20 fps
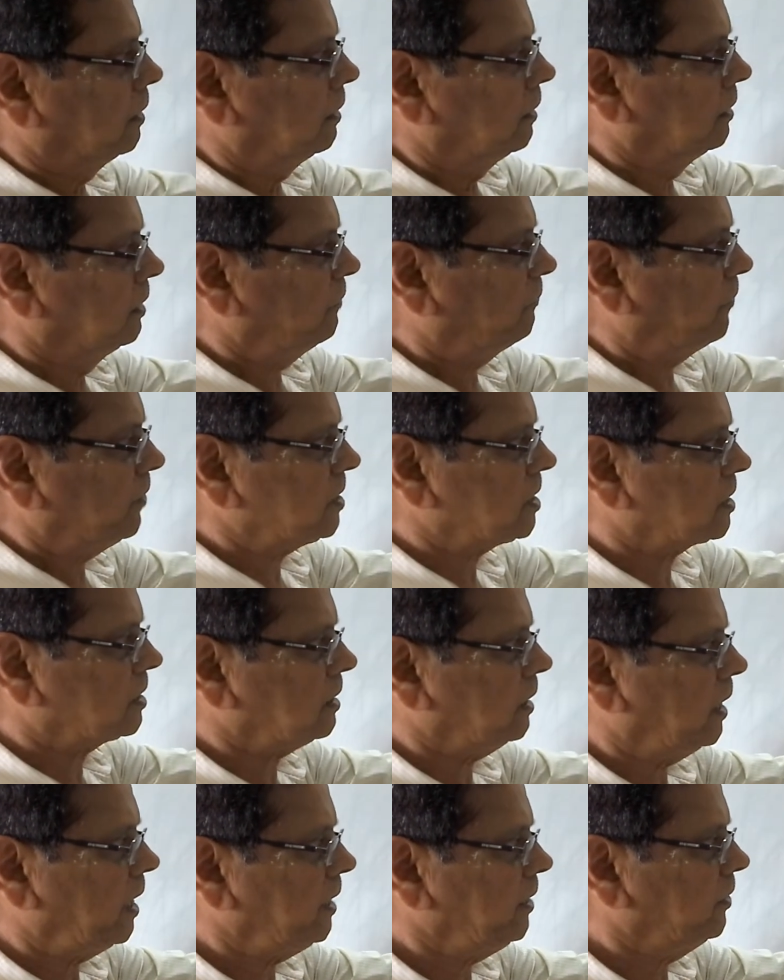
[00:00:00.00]
the
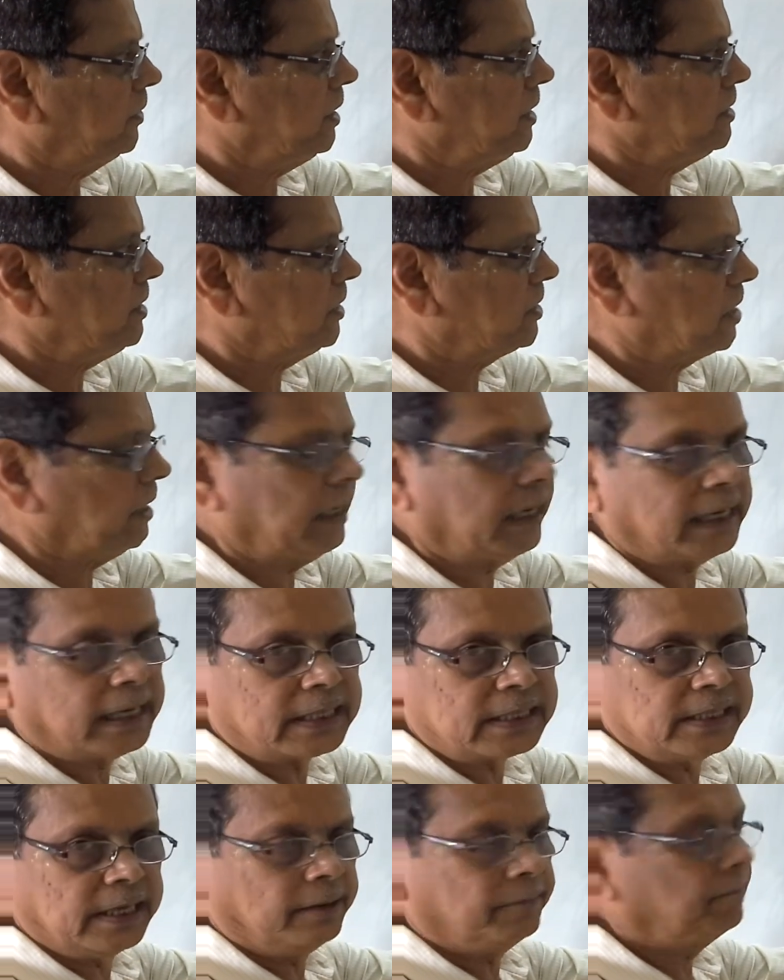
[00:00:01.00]
first ionization
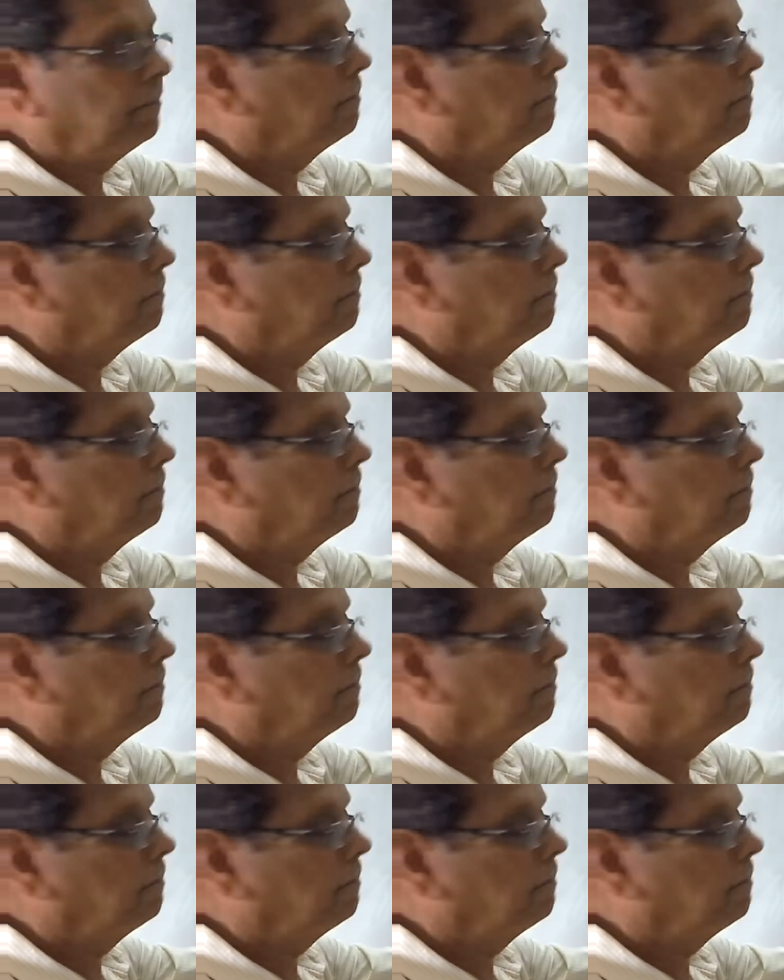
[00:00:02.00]
energy.